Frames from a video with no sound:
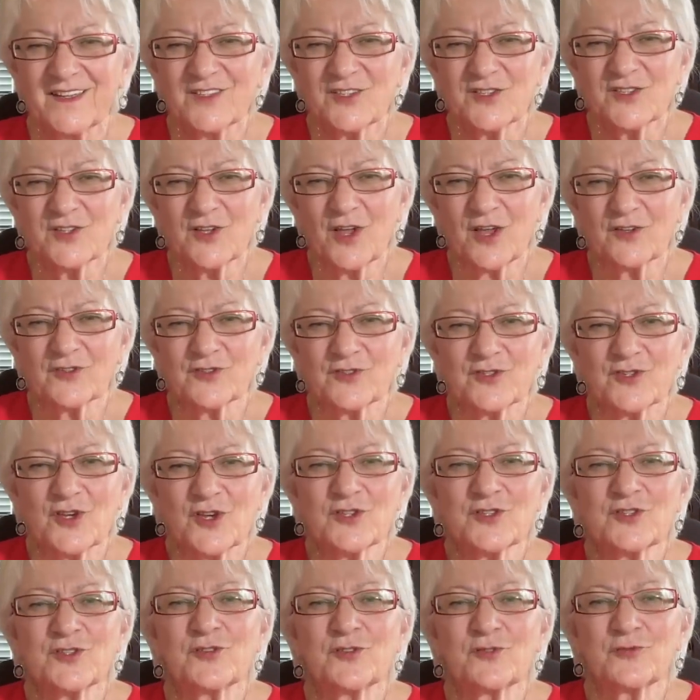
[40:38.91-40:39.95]
It's not
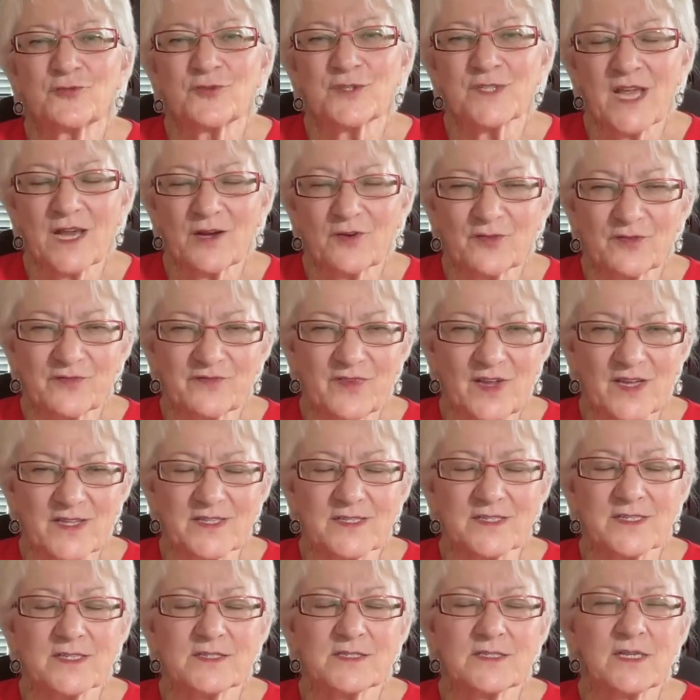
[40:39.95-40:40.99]
just through
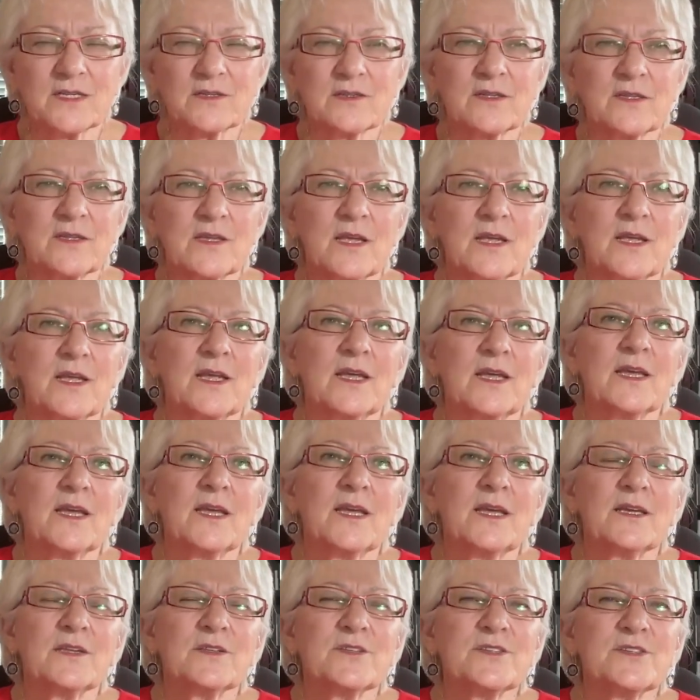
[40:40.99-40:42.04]
sacrifices. And,
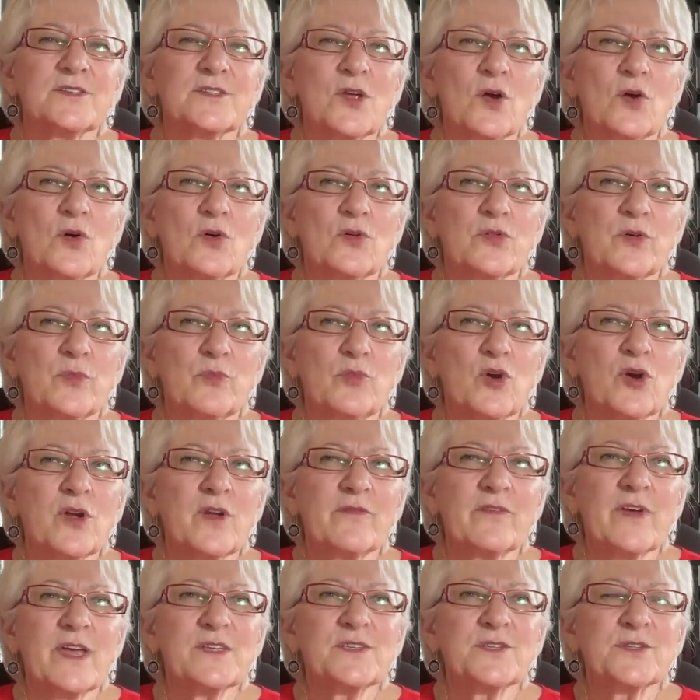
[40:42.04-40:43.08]
and so the Book
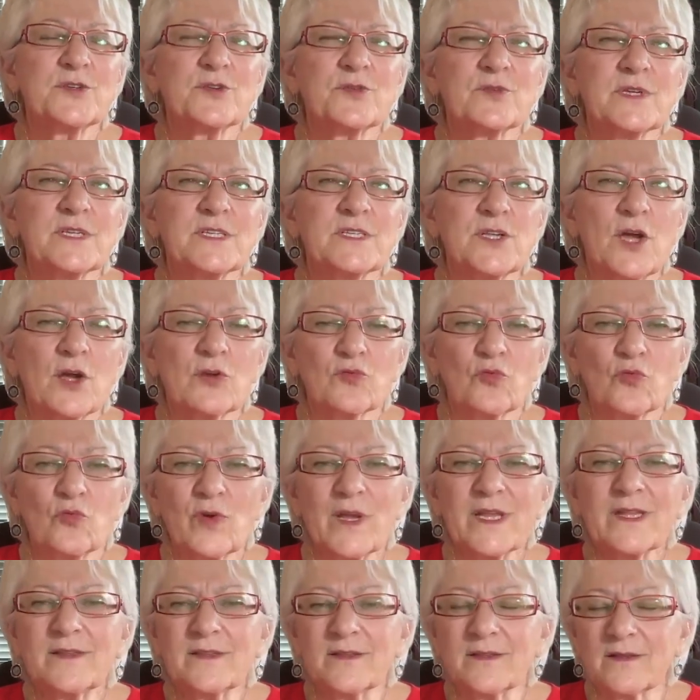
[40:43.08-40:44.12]
of Esther is not
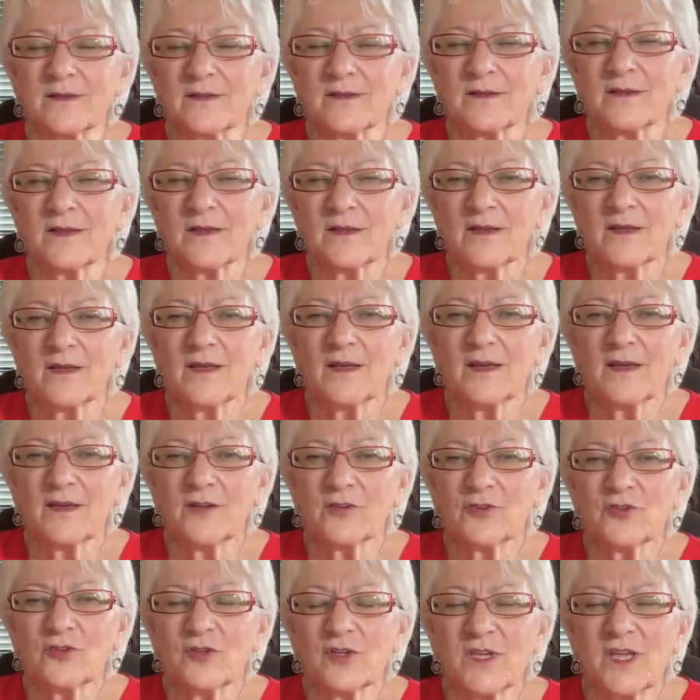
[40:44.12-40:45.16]
written
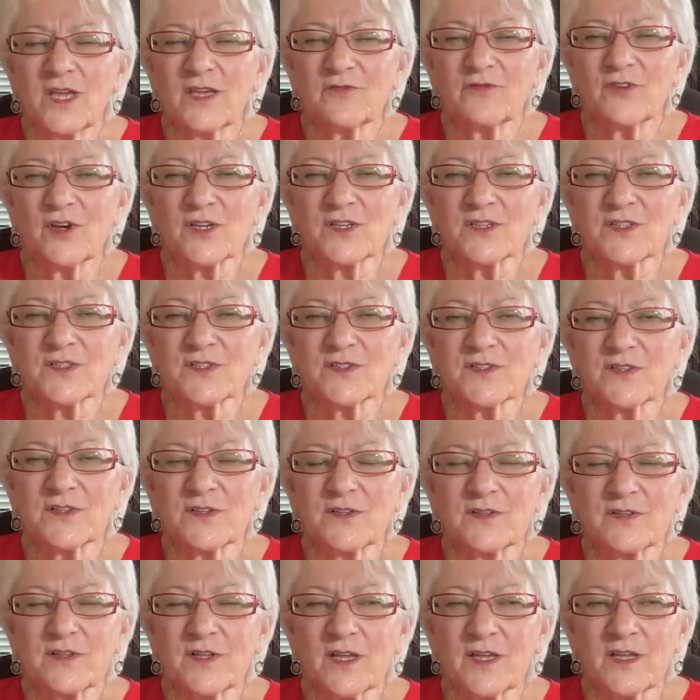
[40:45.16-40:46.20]
uh, to give us
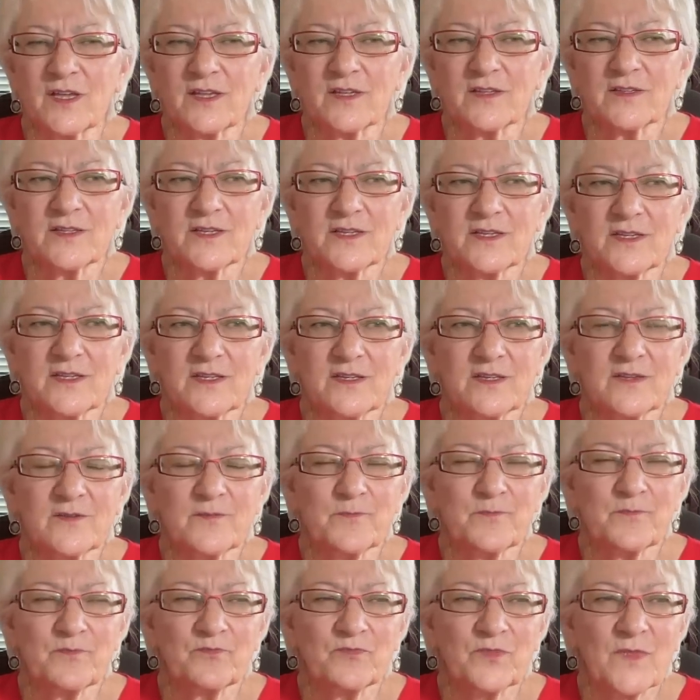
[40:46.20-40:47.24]
the... the
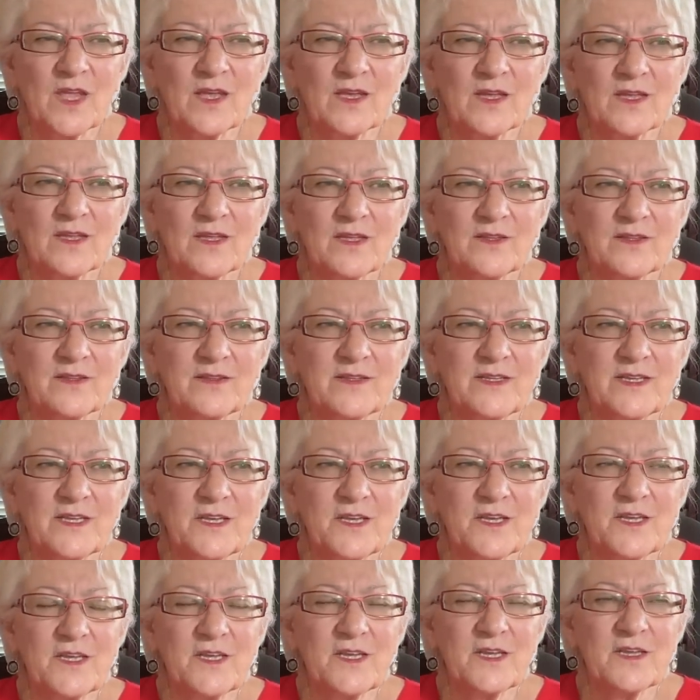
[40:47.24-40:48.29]

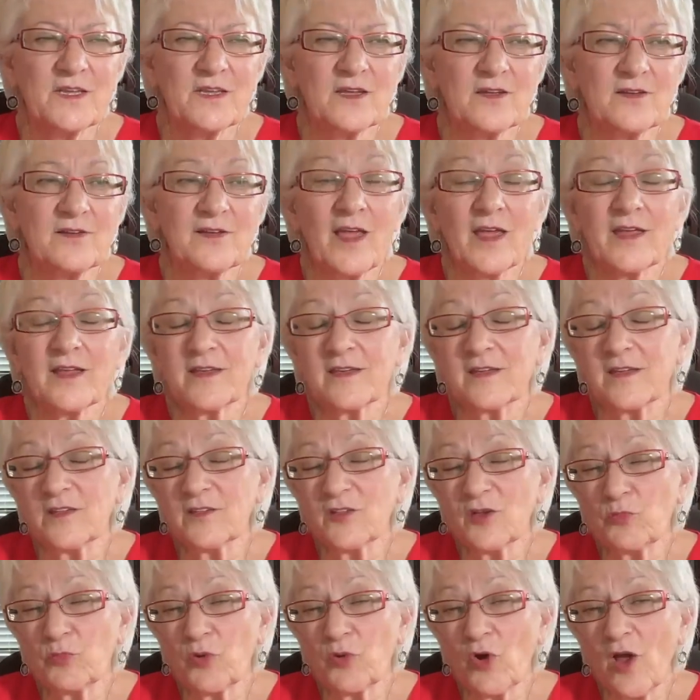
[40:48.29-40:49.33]
The like
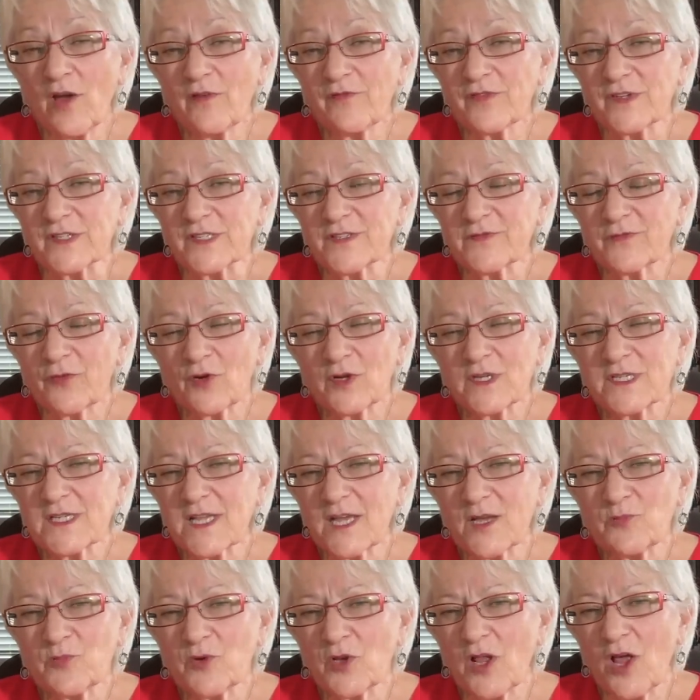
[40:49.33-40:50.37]
in the prophets, for
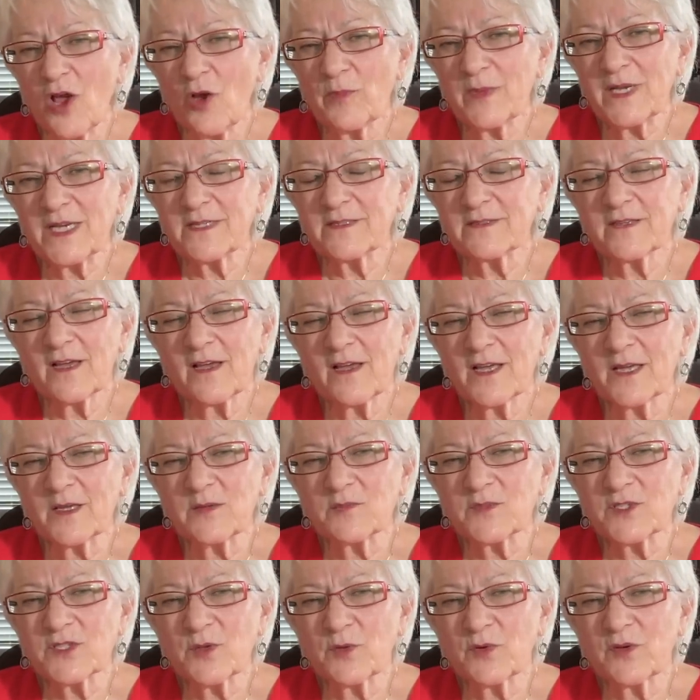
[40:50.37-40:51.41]
example, how many
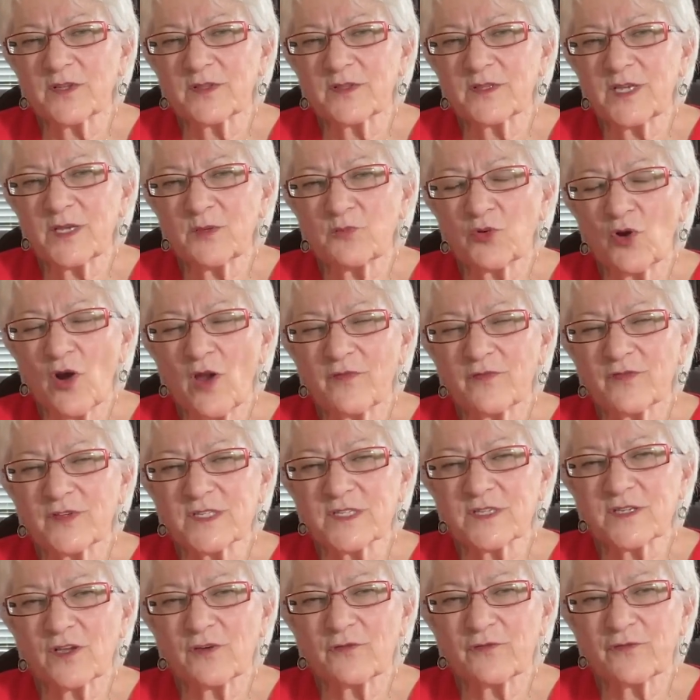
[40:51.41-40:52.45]
times the, the
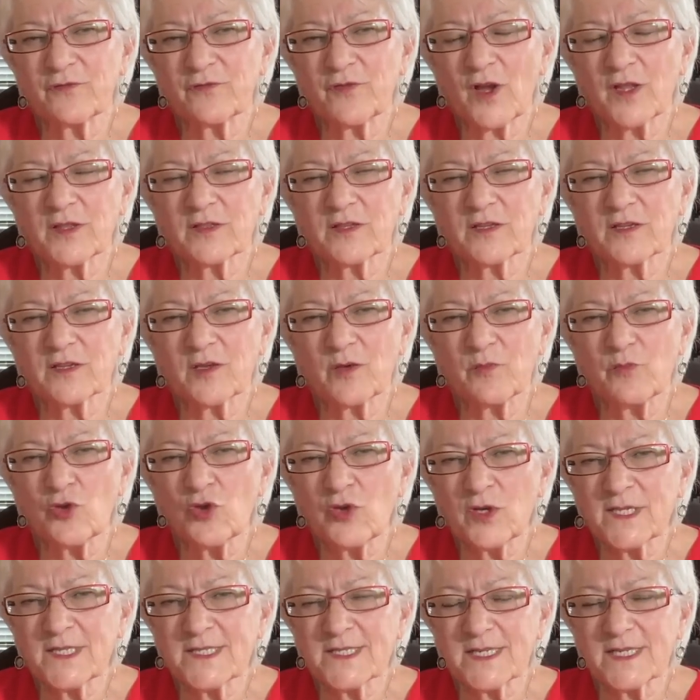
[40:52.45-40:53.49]
prophets confront the
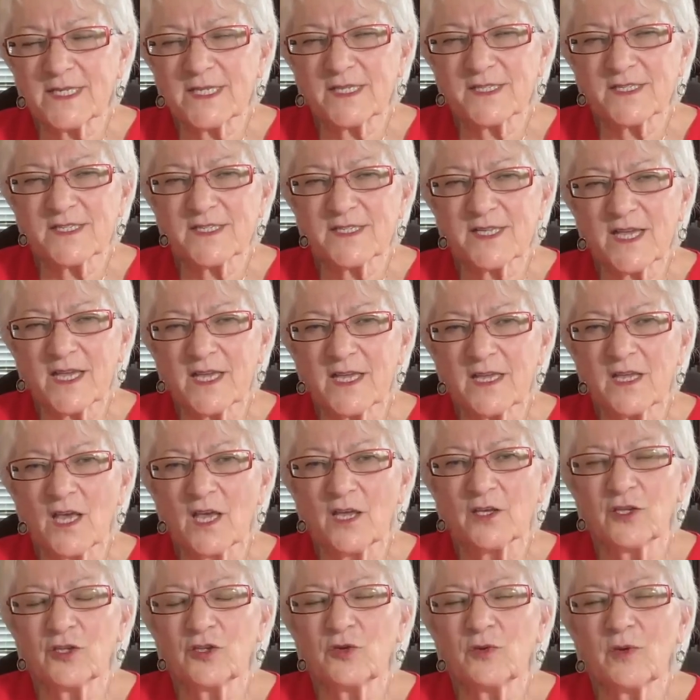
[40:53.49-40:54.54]
community and say,
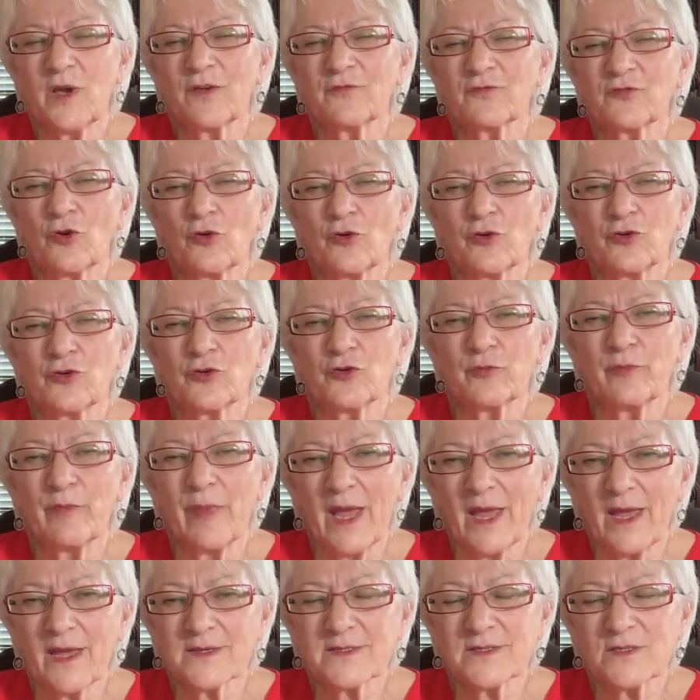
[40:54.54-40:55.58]
you have turned your
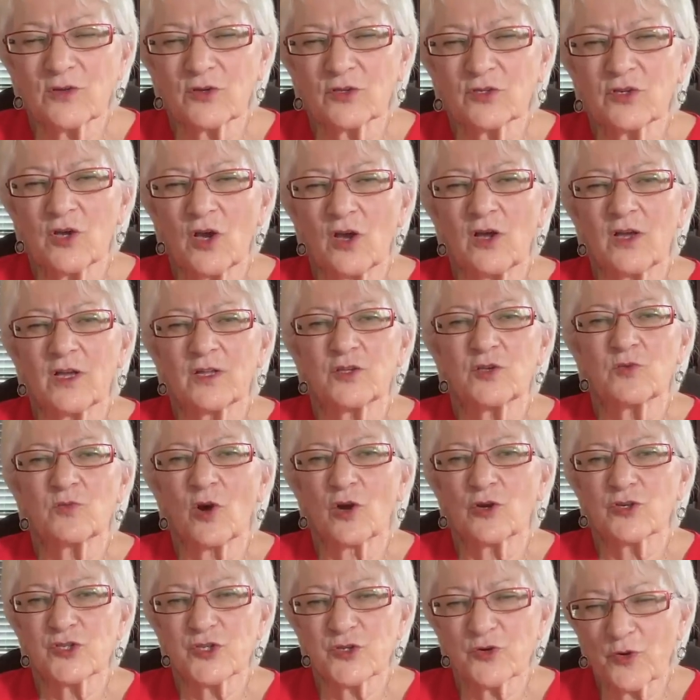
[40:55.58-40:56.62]
backs on God, you
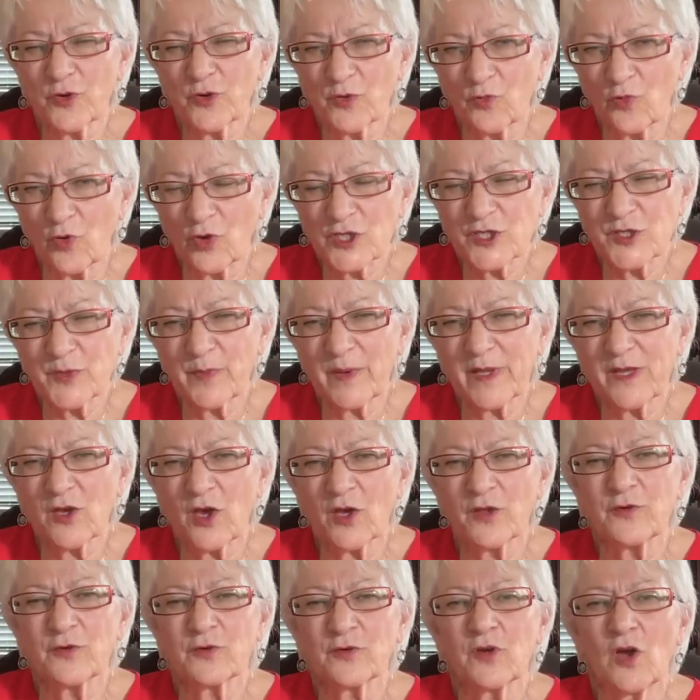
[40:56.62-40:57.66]
are sure, worshiping
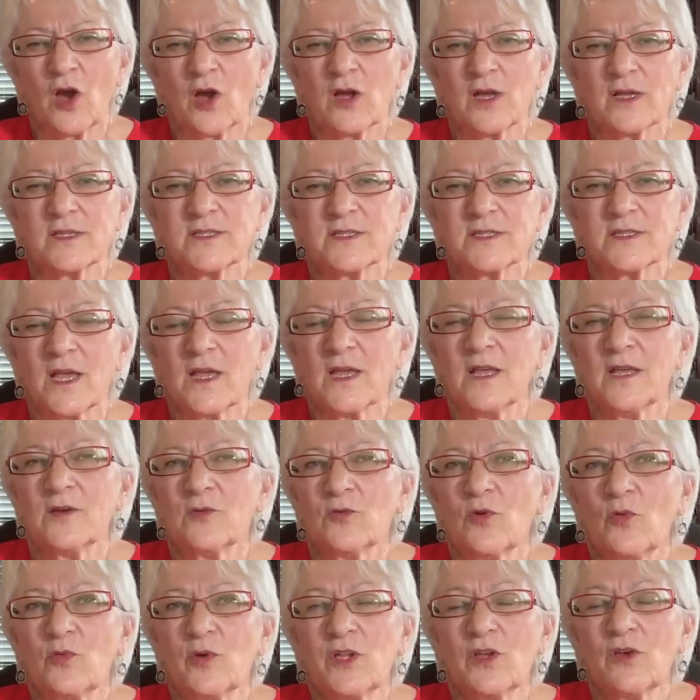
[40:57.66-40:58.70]
other gods.
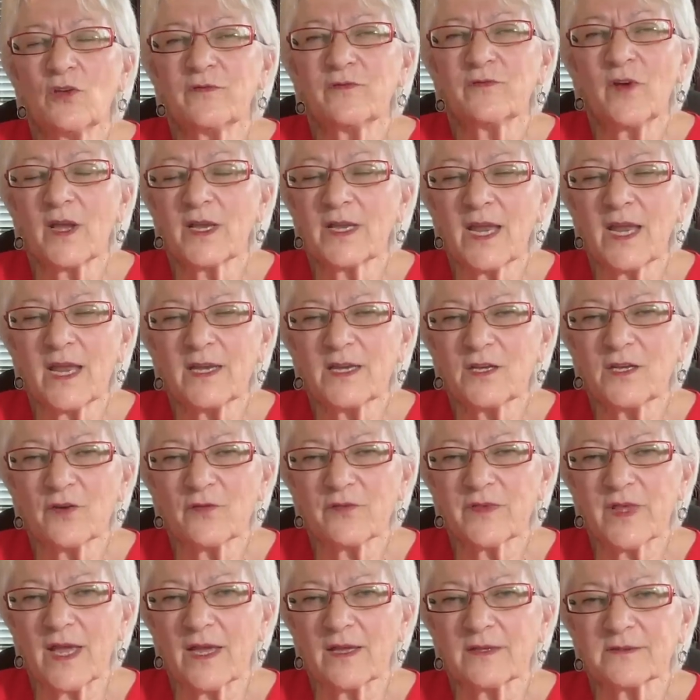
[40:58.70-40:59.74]
Well, we don't find any
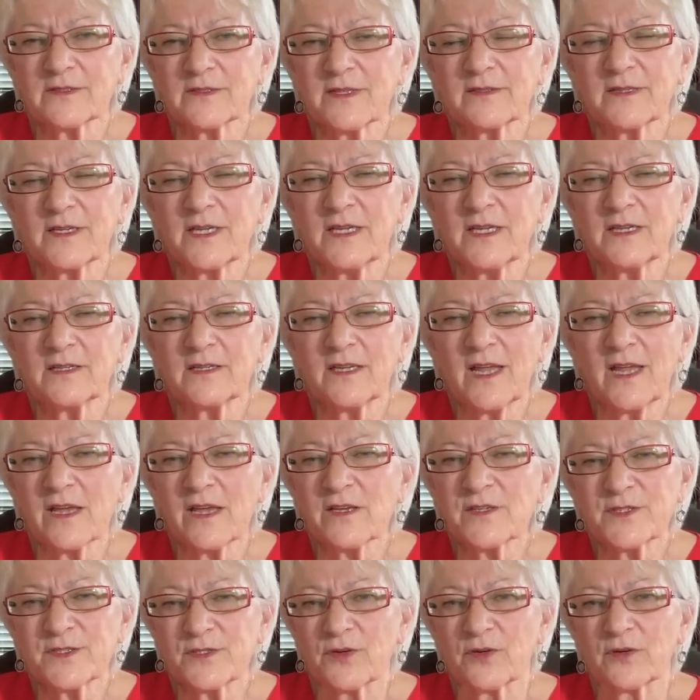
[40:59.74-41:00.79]
of that in
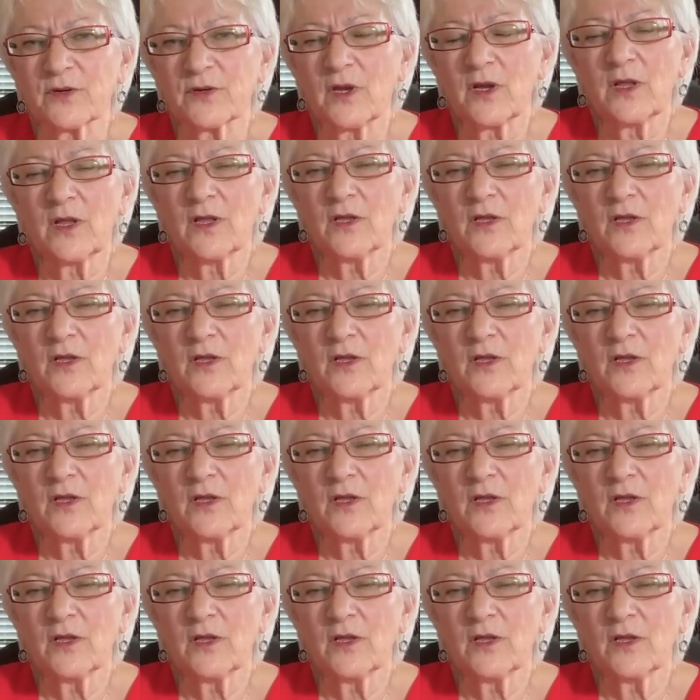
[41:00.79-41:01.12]
Esther.